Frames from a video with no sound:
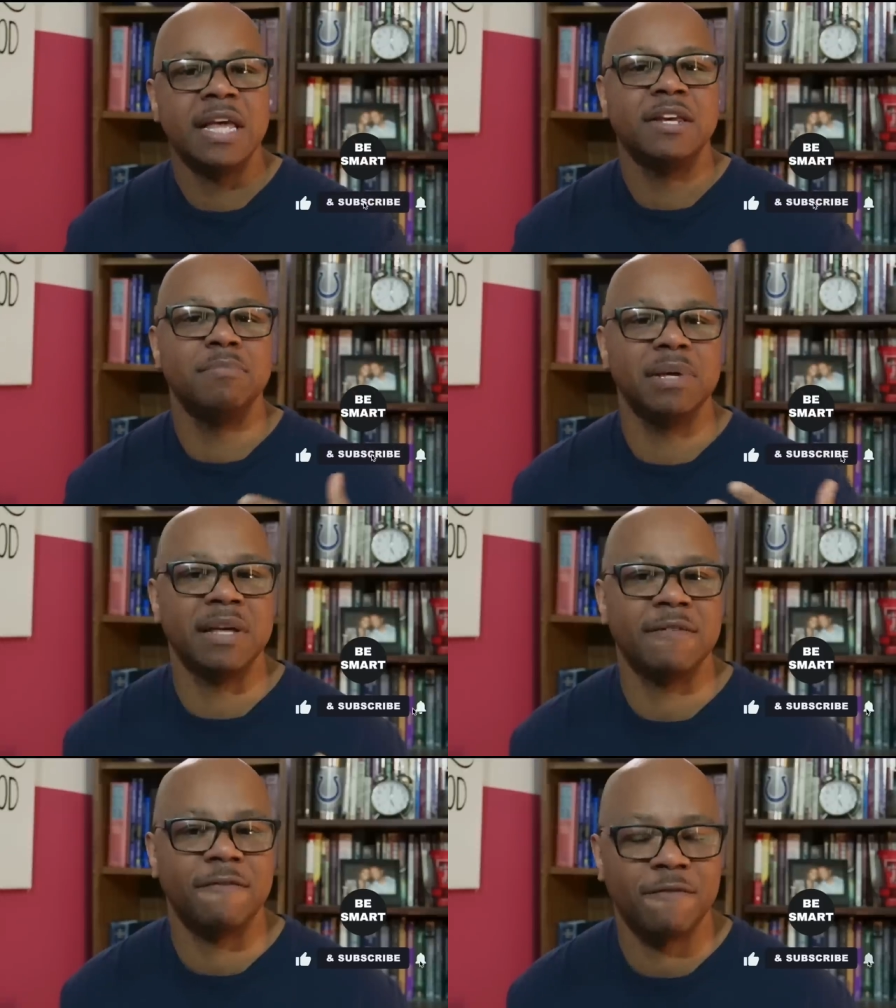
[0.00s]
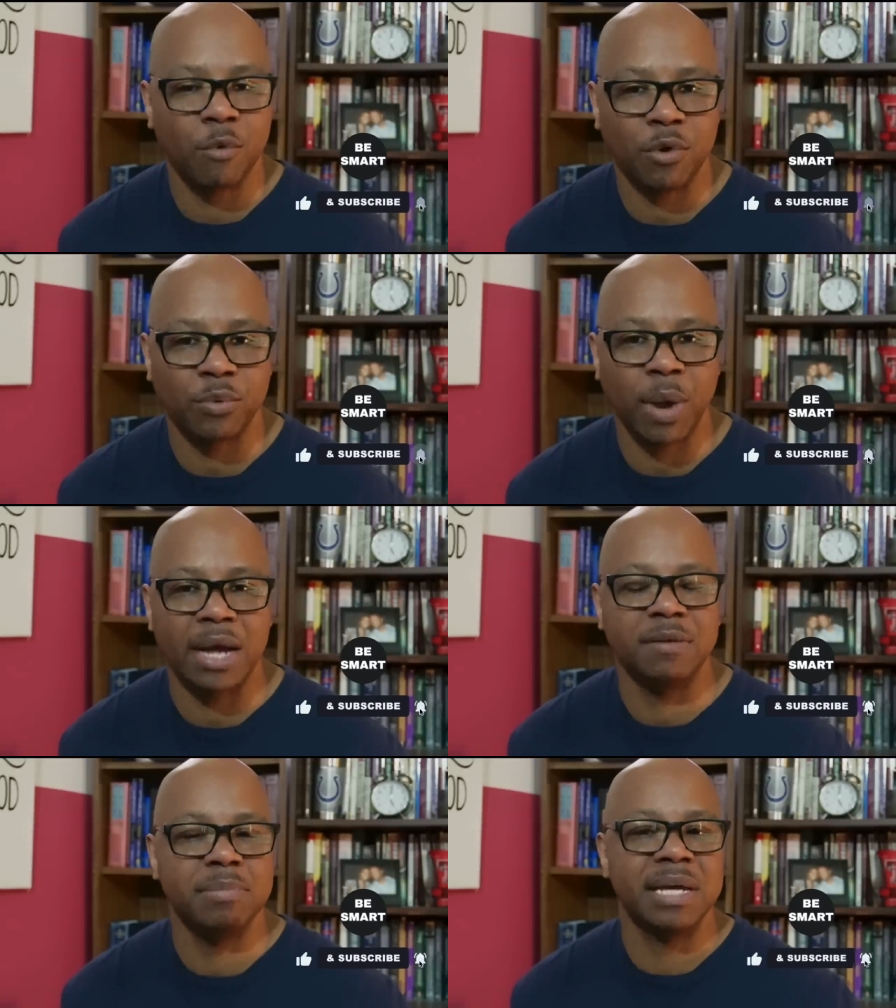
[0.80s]
to be
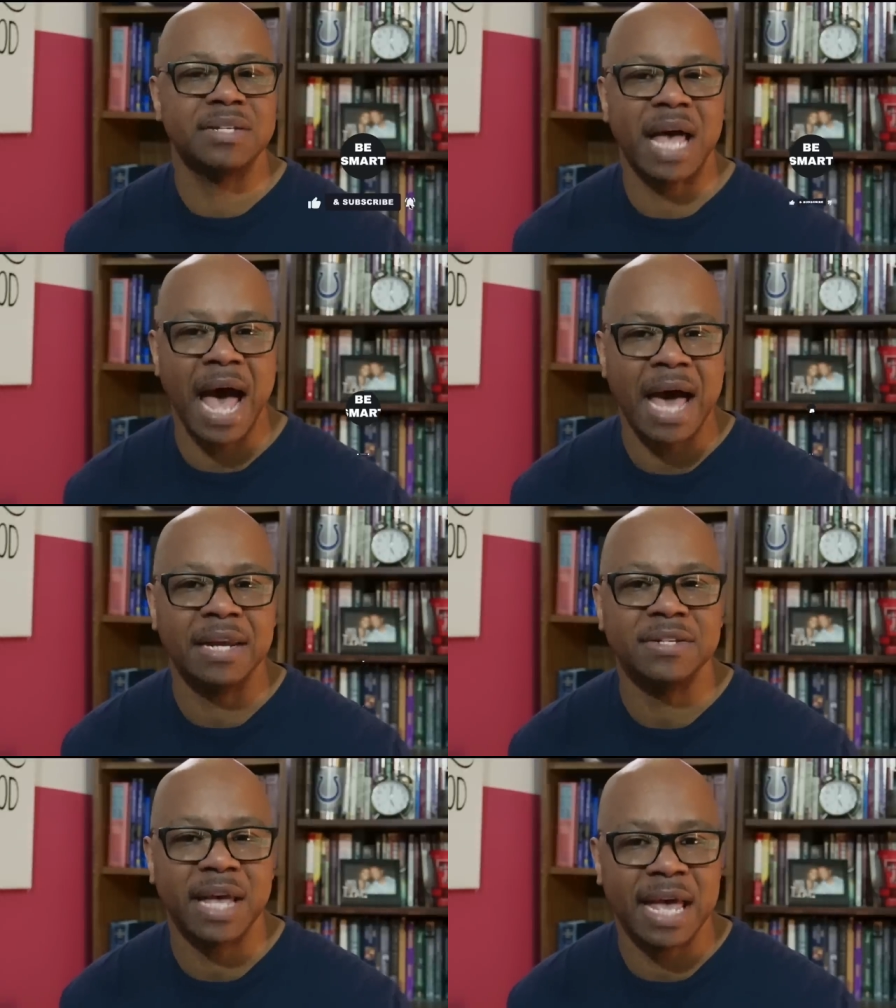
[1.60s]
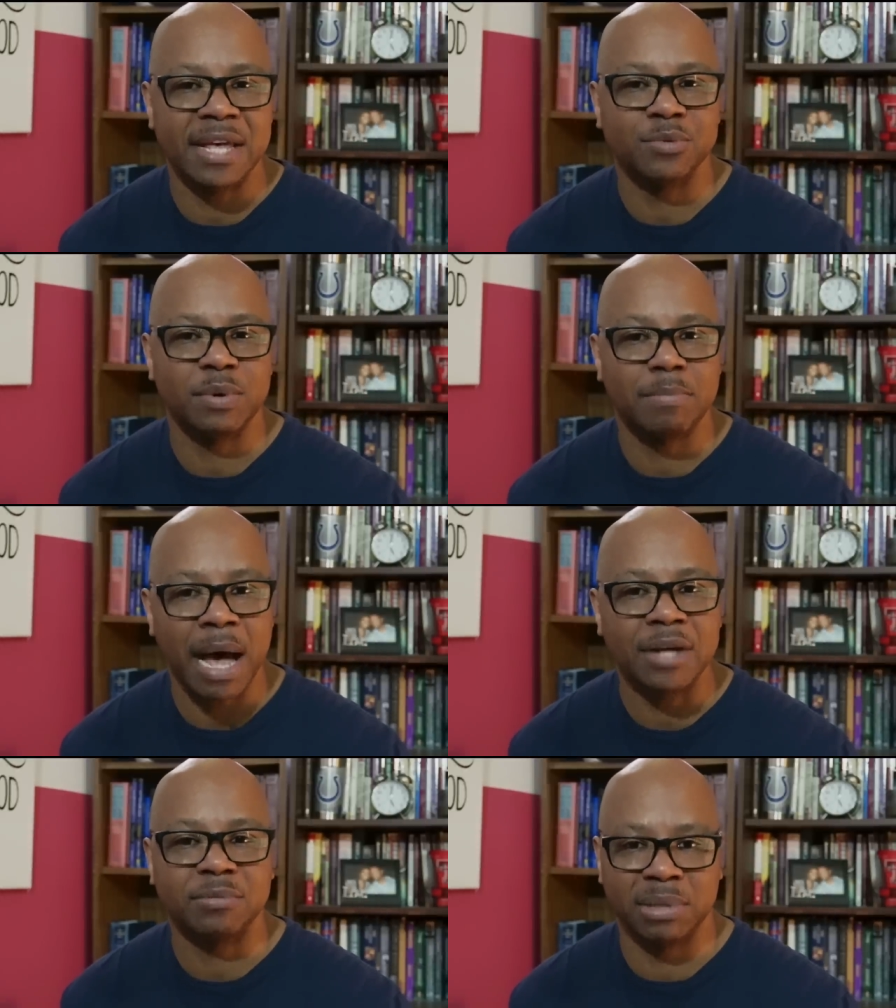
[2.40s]
forthright, to be as honest as we
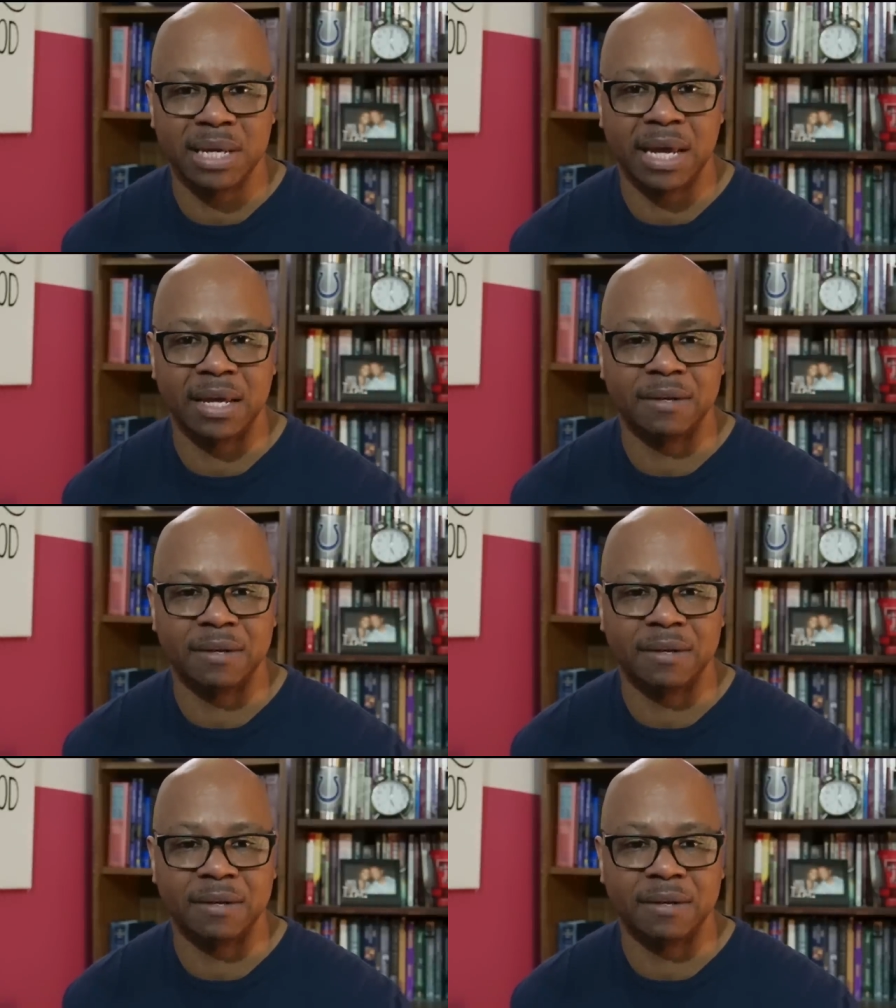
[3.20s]
possibly can.